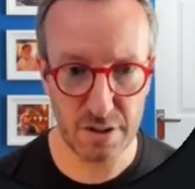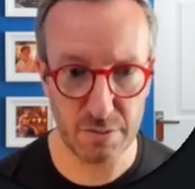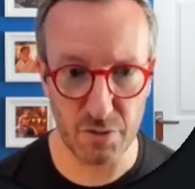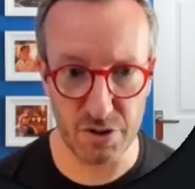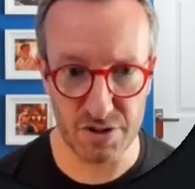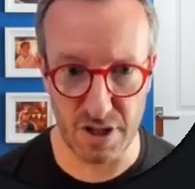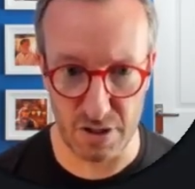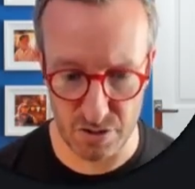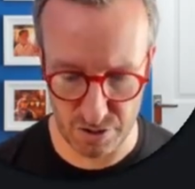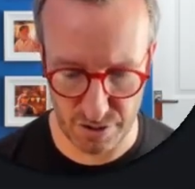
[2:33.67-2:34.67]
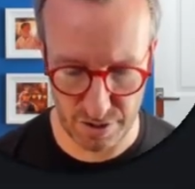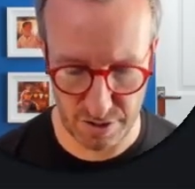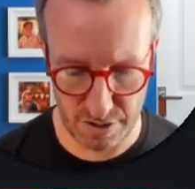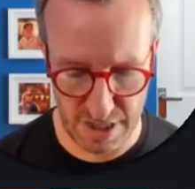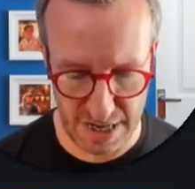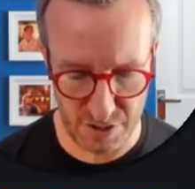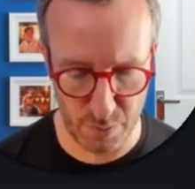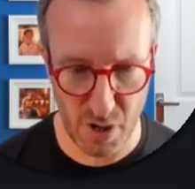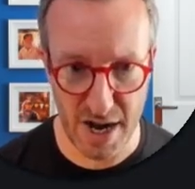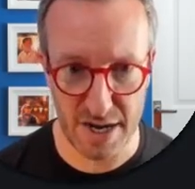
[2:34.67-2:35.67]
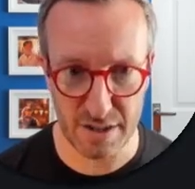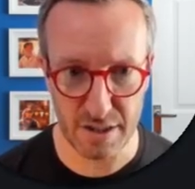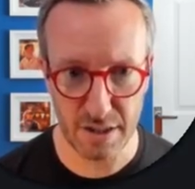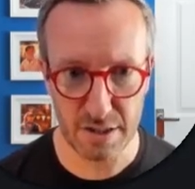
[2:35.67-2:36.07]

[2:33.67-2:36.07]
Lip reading: I'm going to say John-brand,